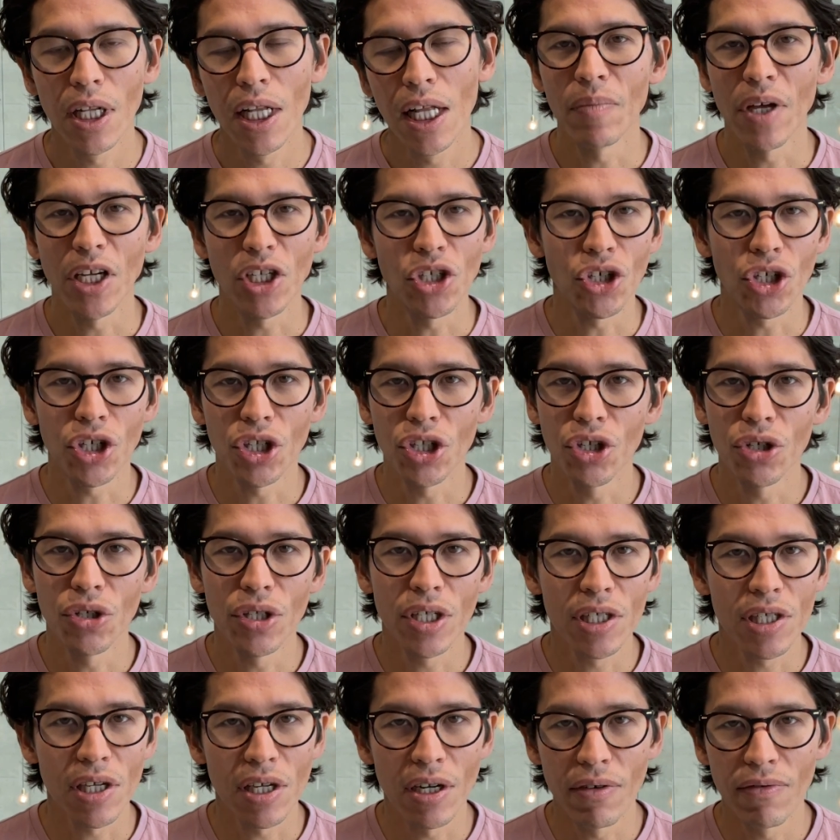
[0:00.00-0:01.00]
And you can do
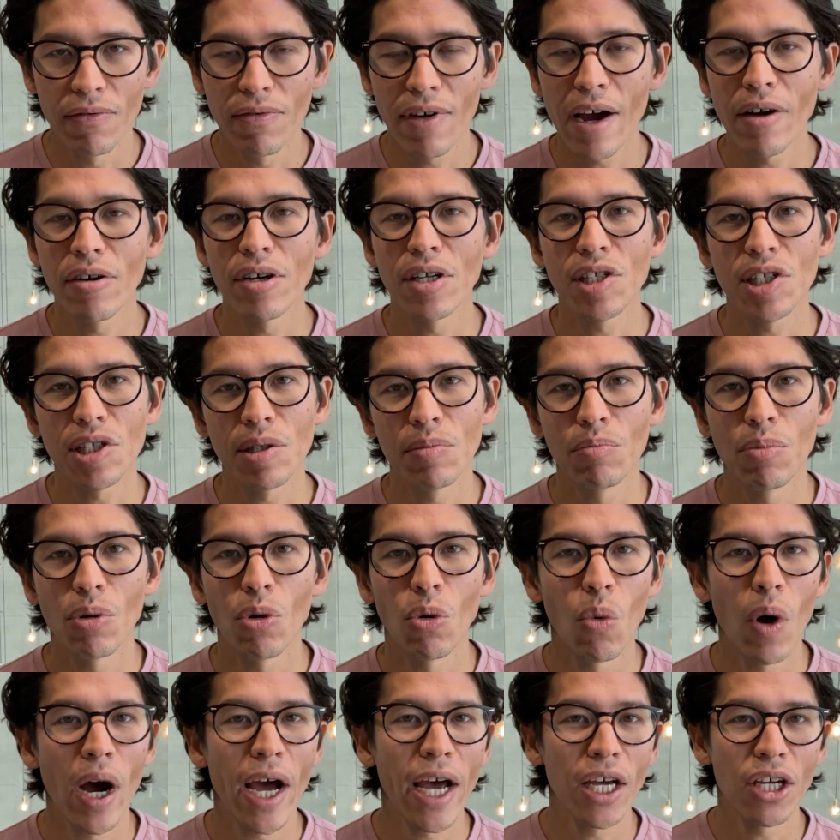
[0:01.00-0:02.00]
this in a very simple
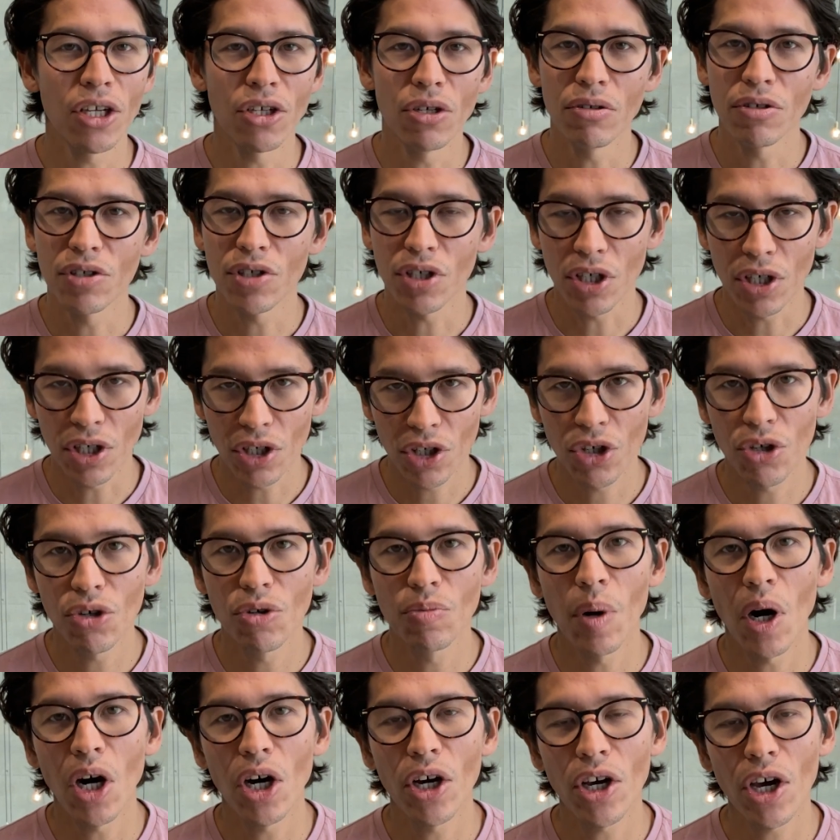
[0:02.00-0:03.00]
way using a
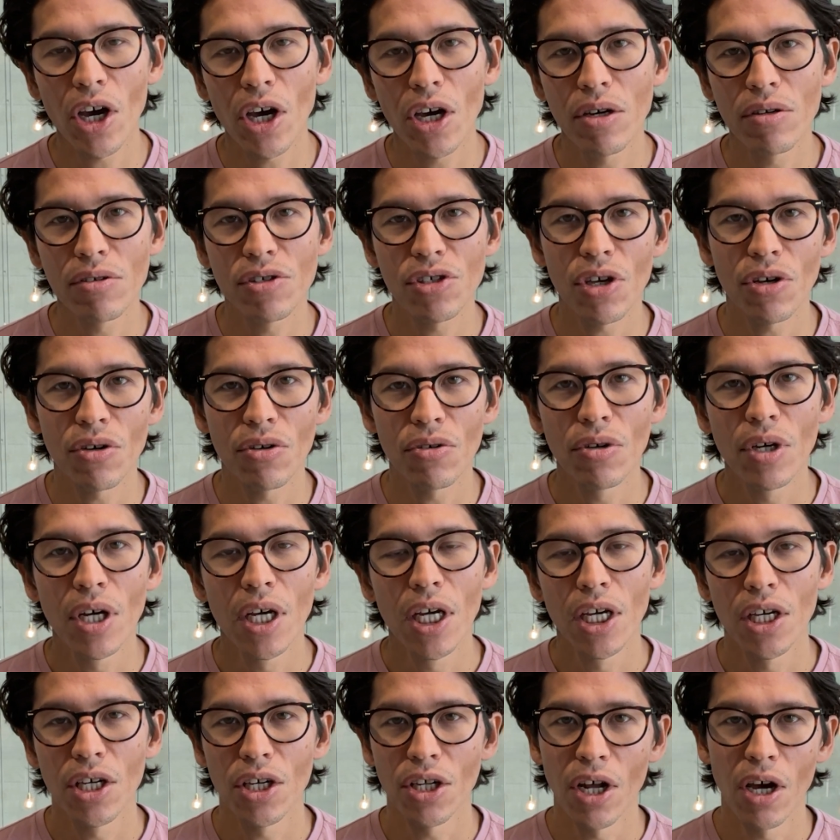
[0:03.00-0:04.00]
coupon code. So,
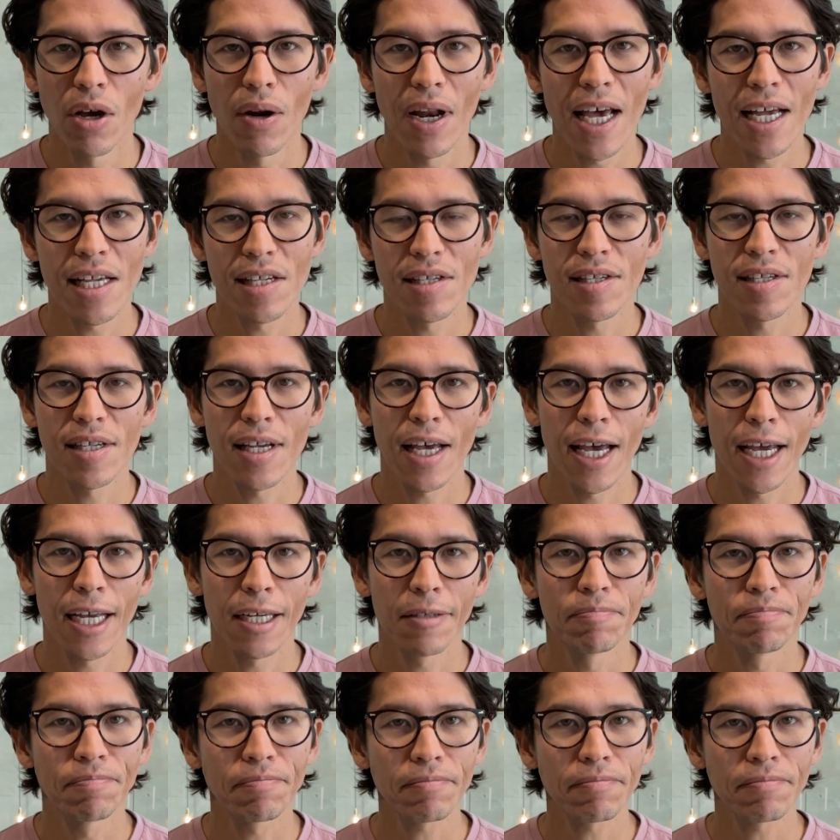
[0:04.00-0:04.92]
you know, let's say